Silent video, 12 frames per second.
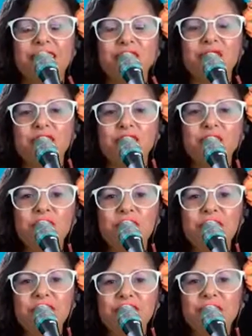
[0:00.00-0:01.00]
So can you
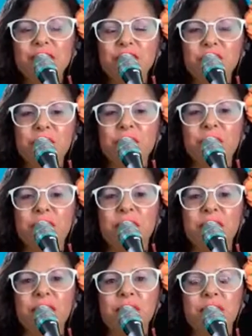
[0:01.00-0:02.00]
tell us a little bit
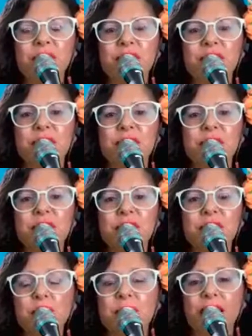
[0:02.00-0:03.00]
about your
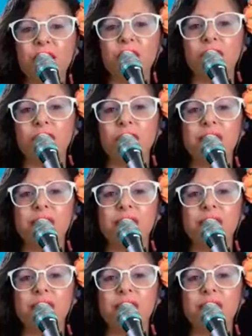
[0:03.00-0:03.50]
background?